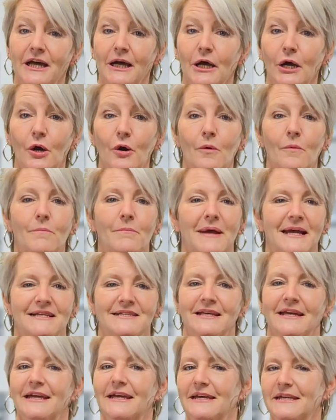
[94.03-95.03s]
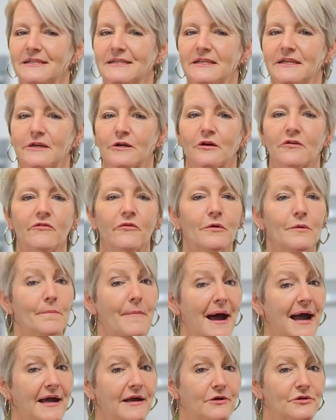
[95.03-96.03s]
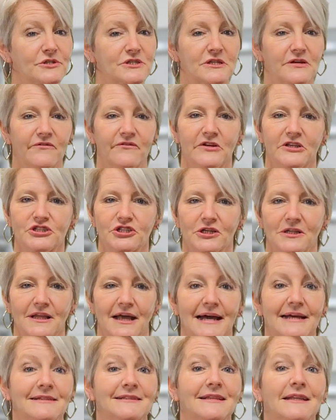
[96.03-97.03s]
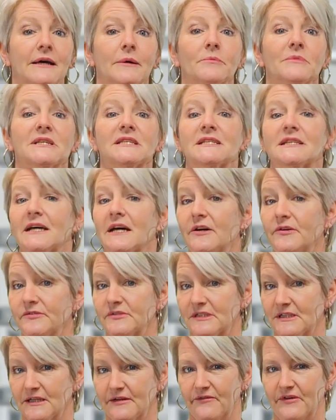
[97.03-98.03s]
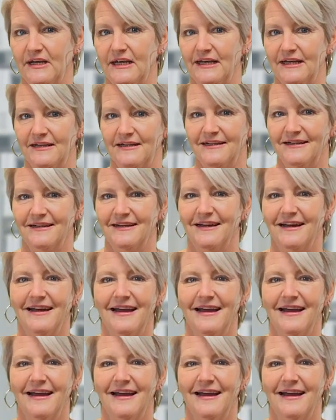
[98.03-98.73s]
a home makes it easier for buyers to visualize themselves living in it.